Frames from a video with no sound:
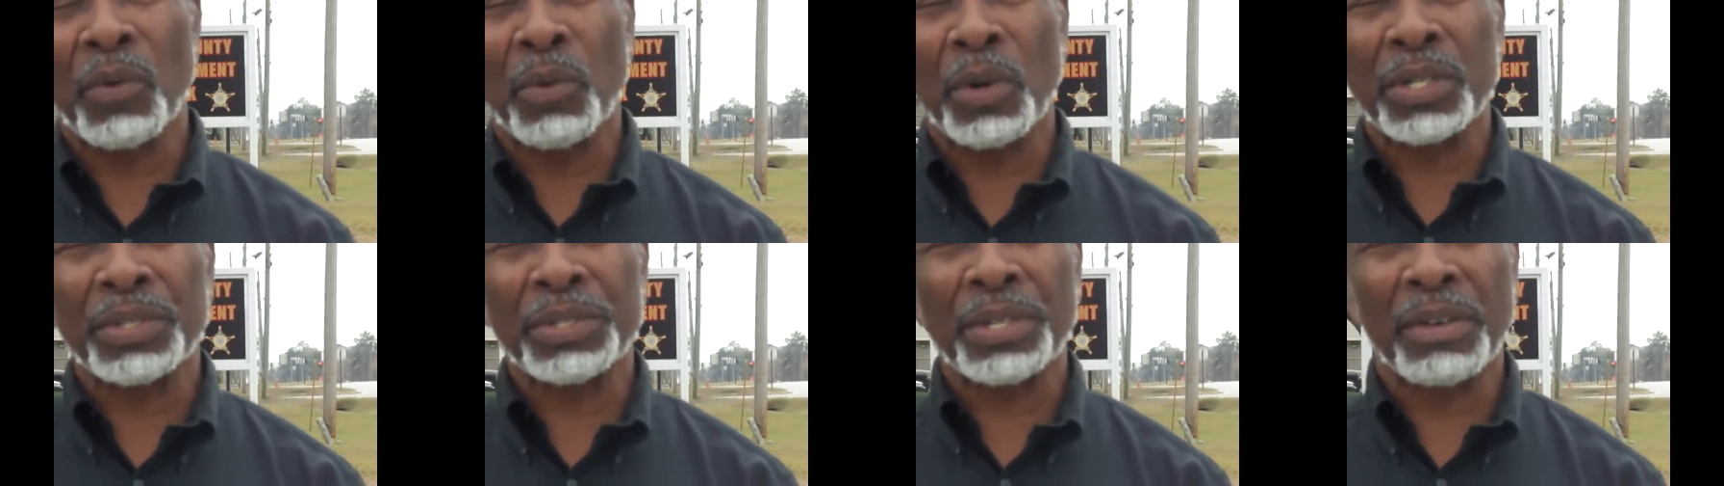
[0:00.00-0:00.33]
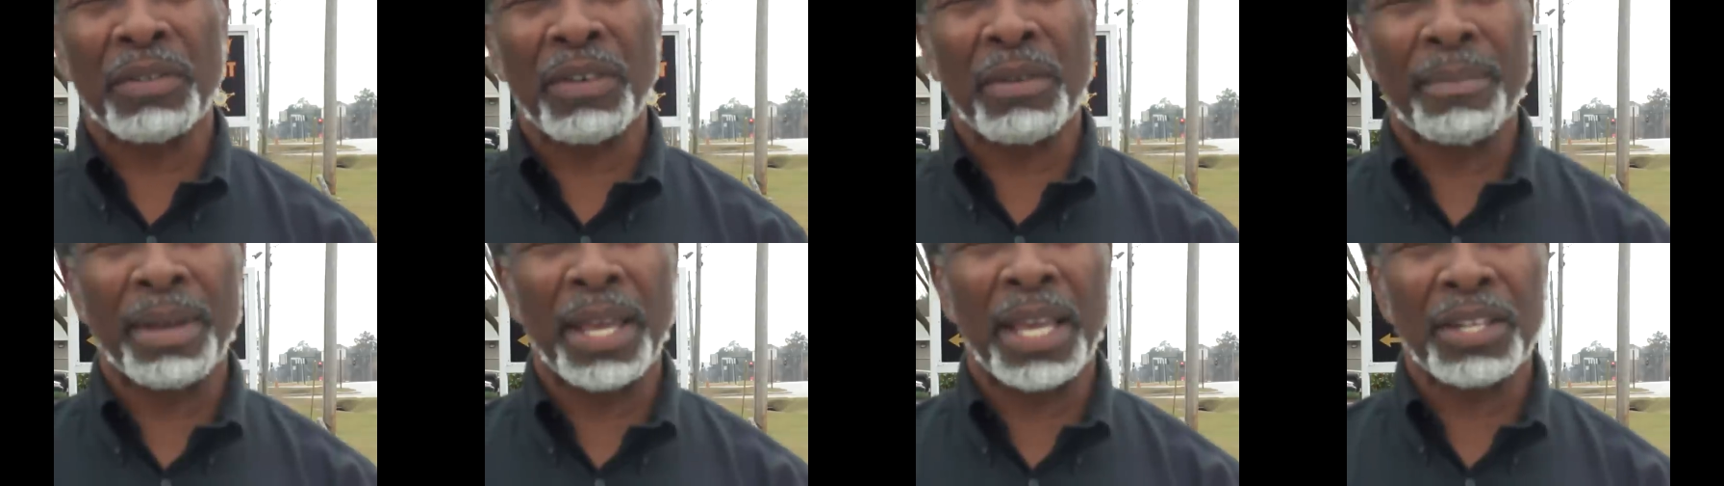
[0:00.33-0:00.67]

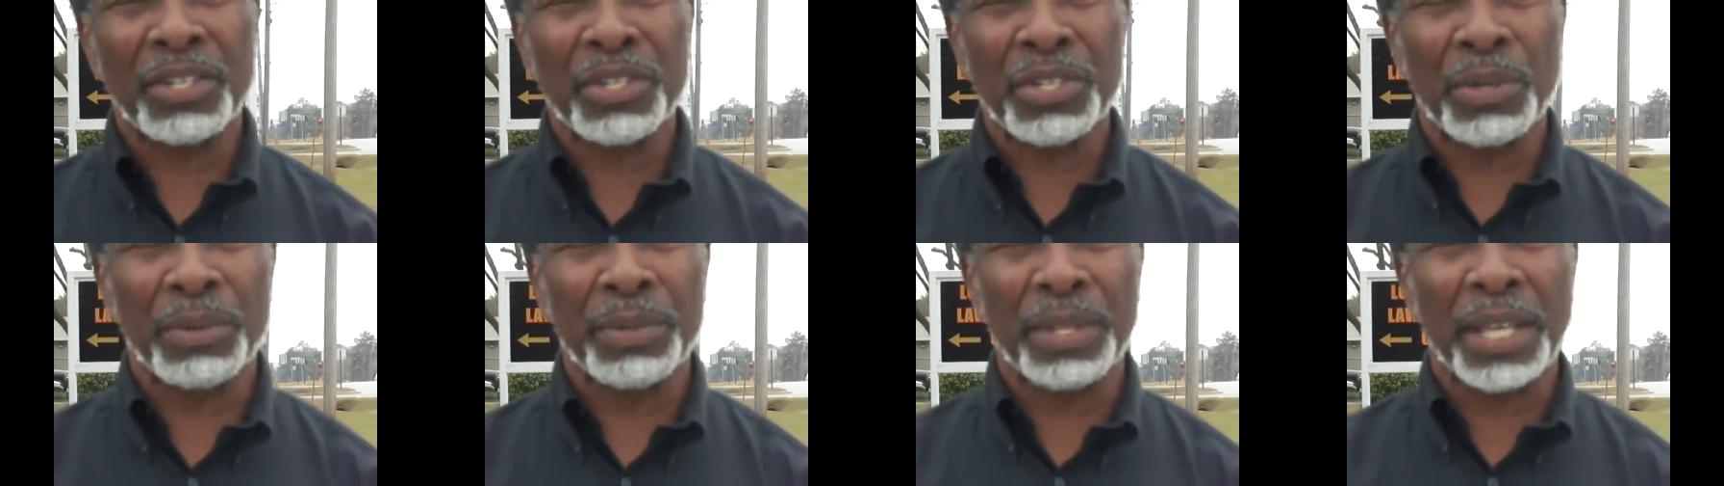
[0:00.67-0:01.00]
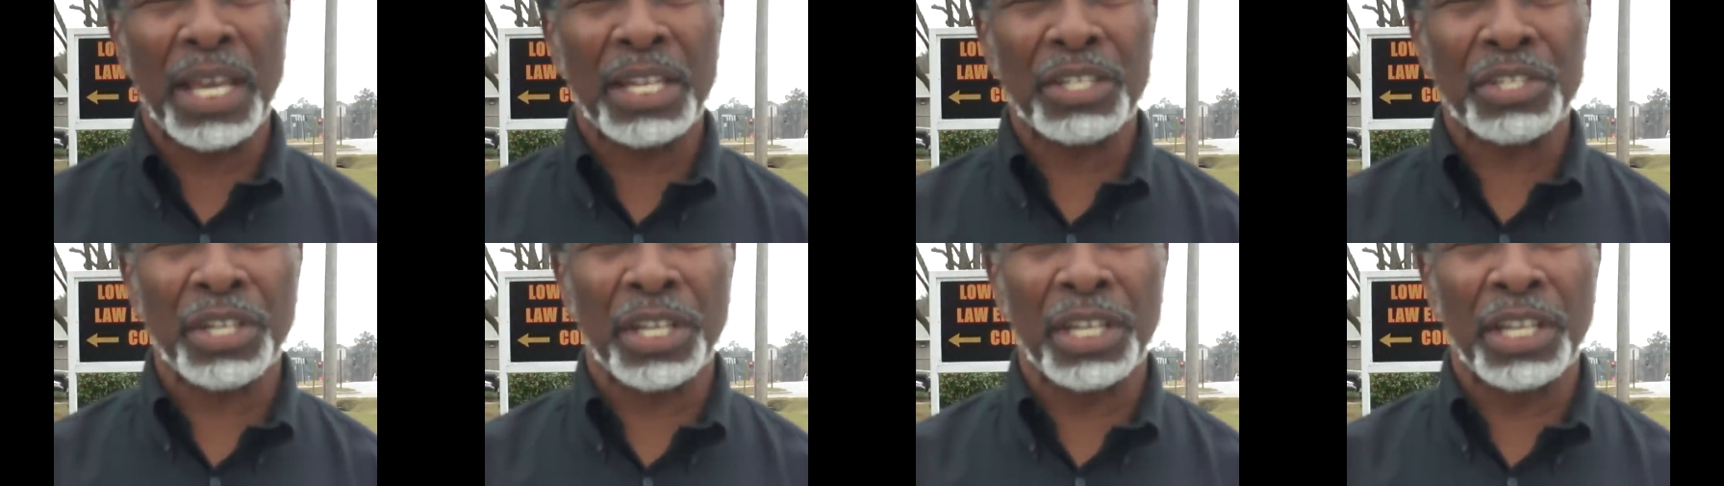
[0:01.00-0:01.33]
whatsoever man sow,
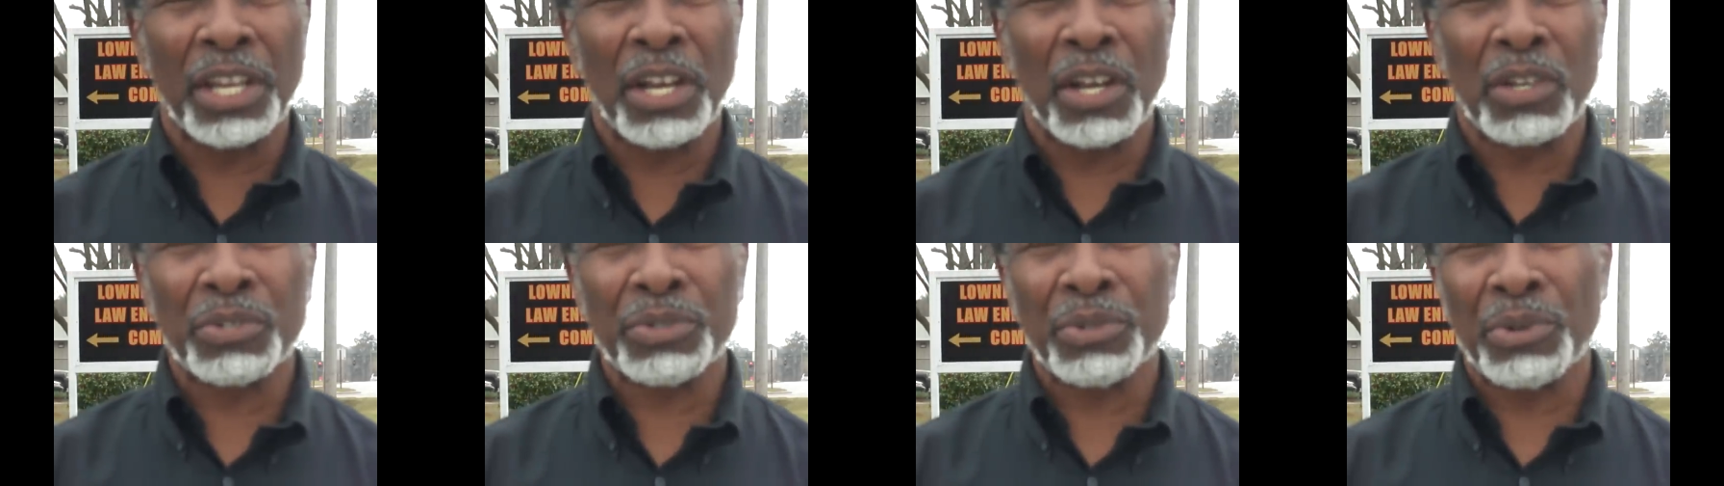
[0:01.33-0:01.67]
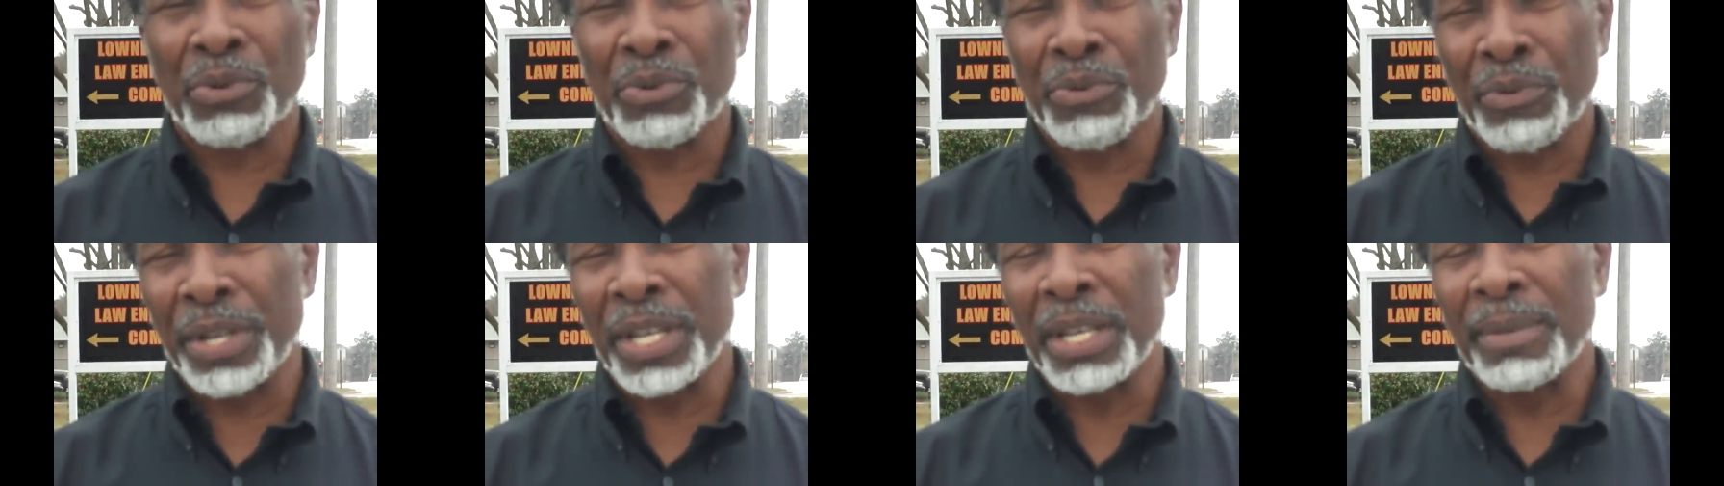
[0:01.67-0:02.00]
that shall he
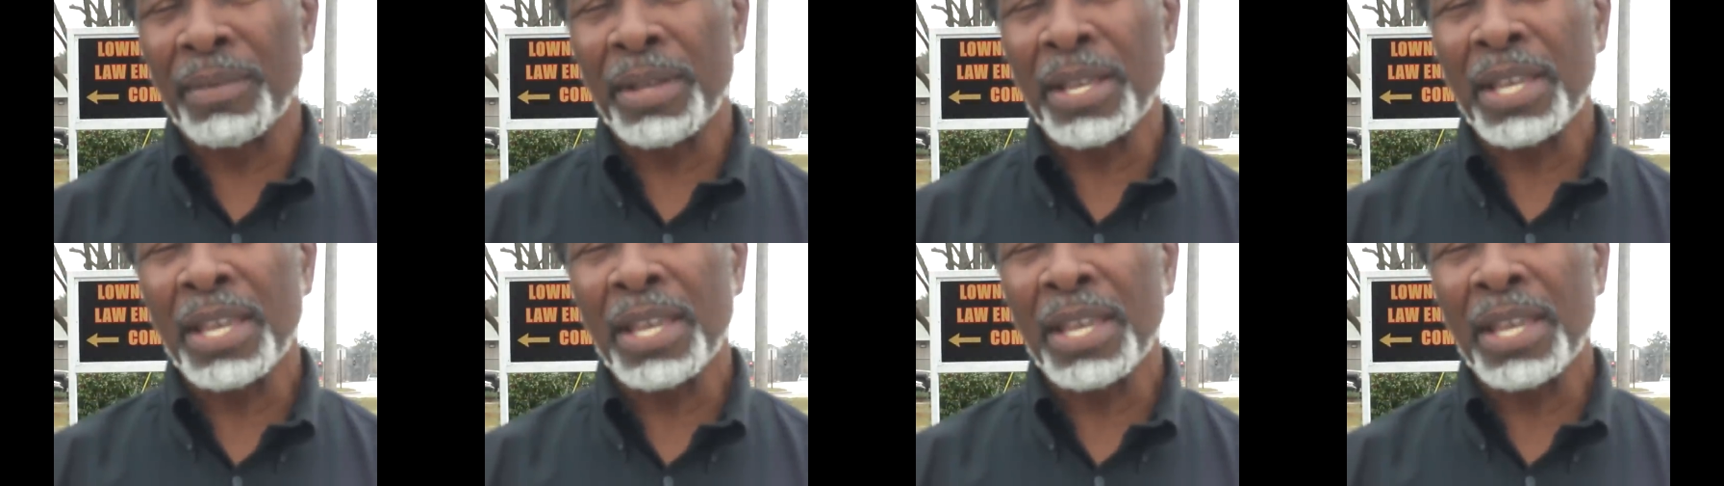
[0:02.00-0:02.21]
also reap.